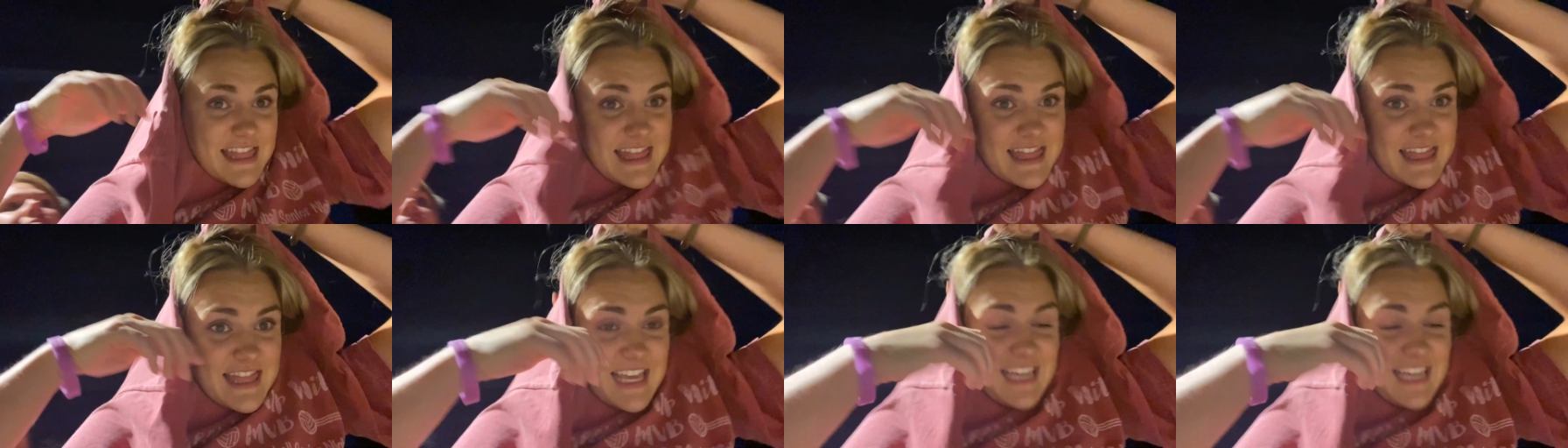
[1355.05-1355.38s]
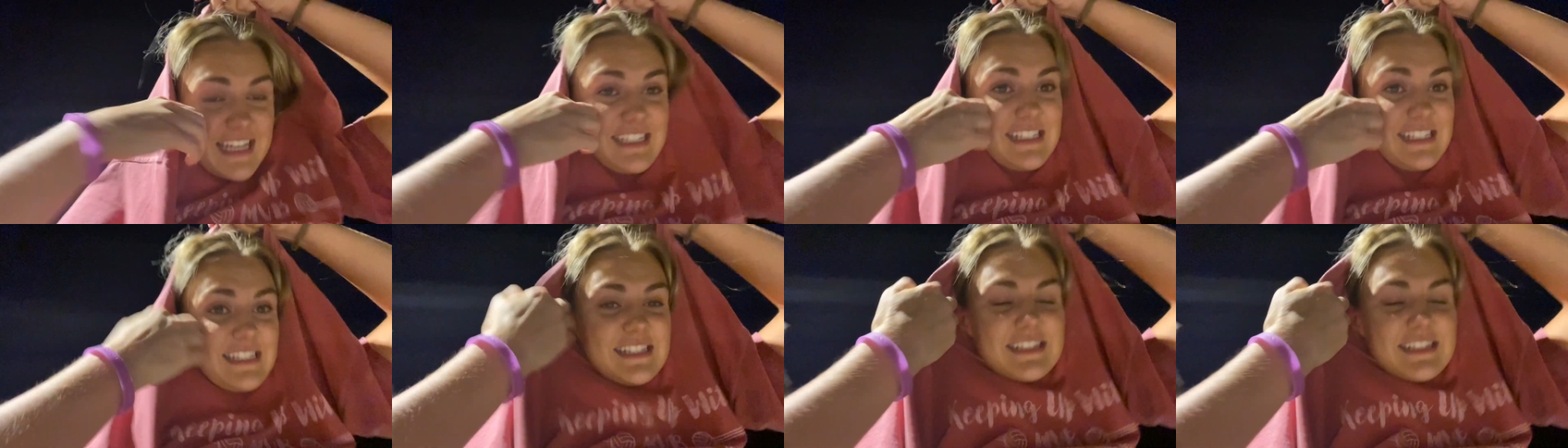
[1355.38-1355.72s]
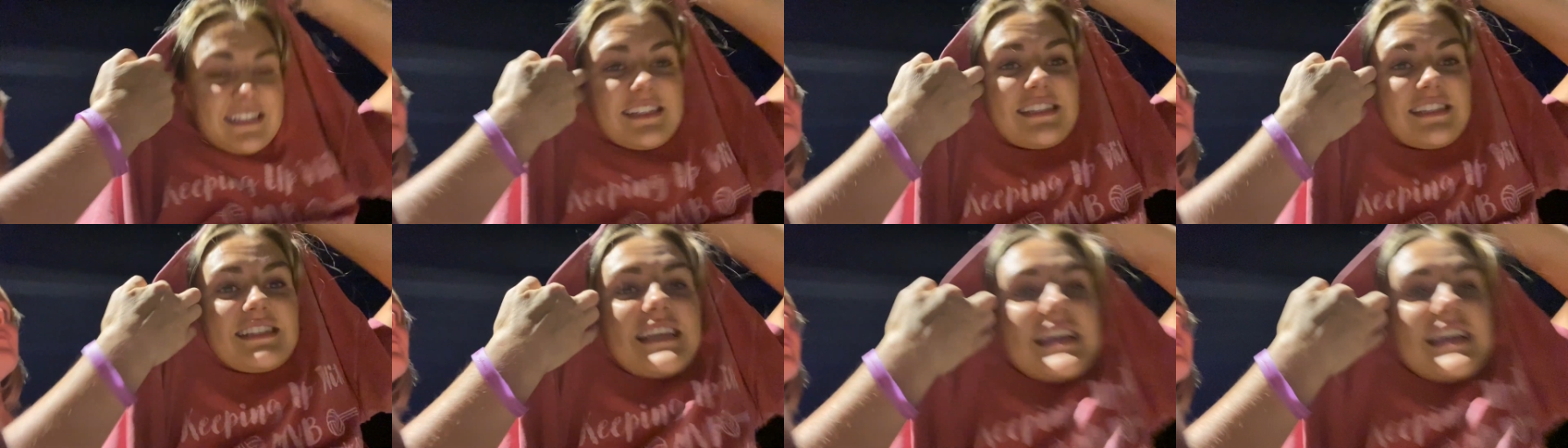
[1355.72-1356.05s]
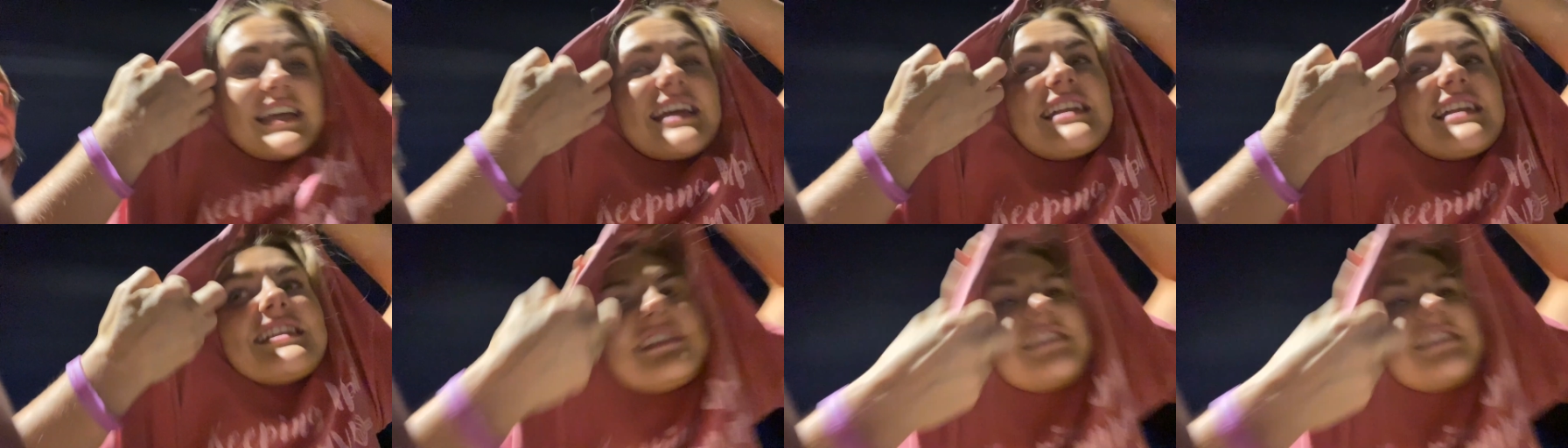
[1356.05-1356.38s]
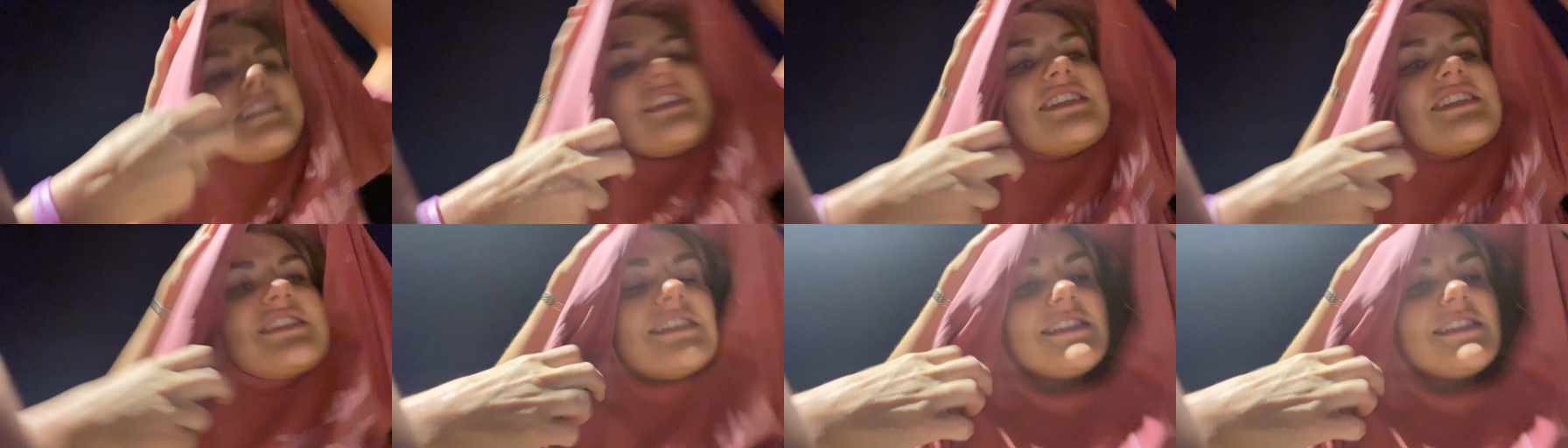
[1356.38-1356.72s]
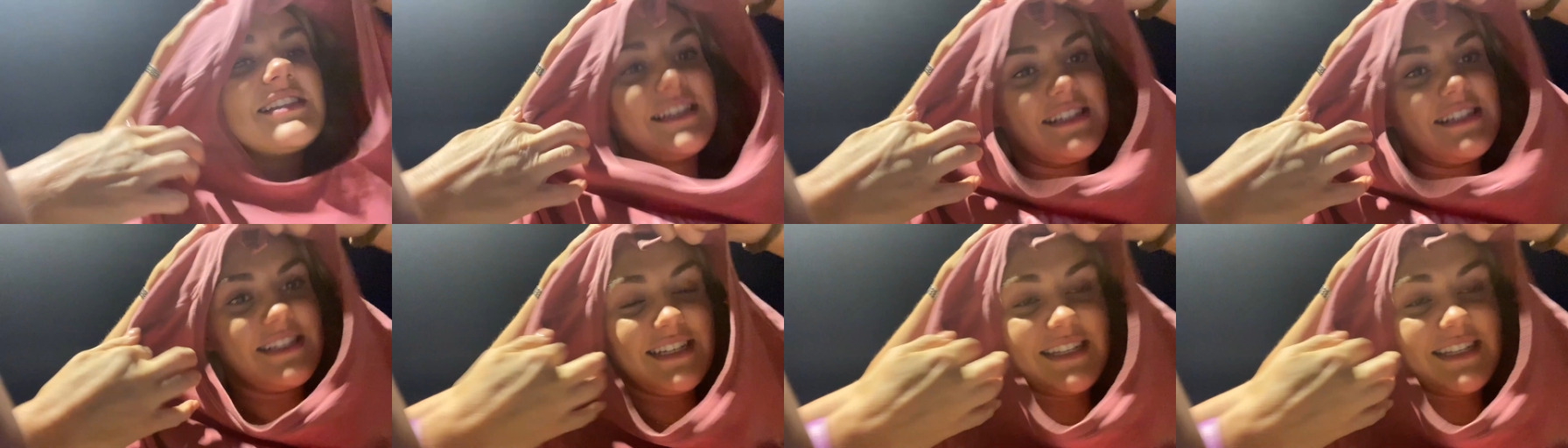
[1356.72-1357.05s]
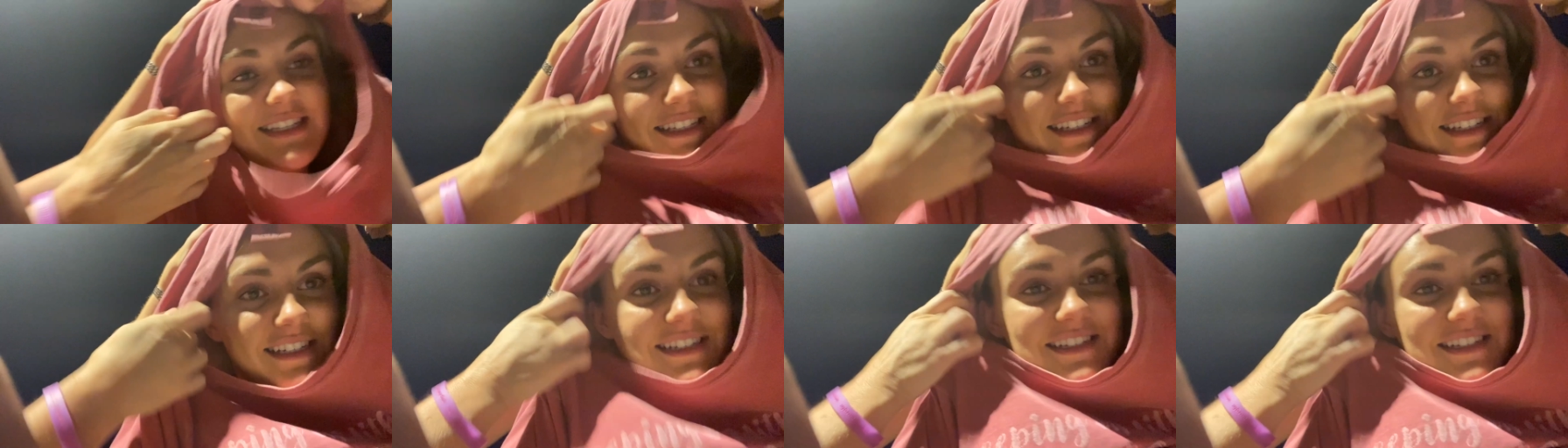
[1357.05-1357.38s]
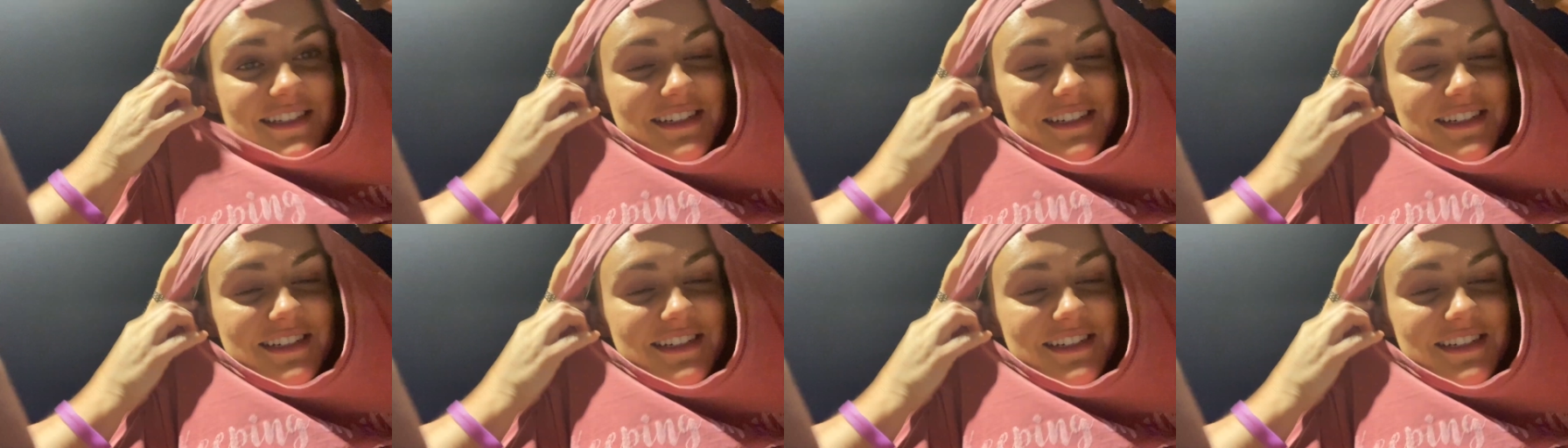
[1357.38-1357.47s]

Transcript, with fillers: this. See, it just doesn't.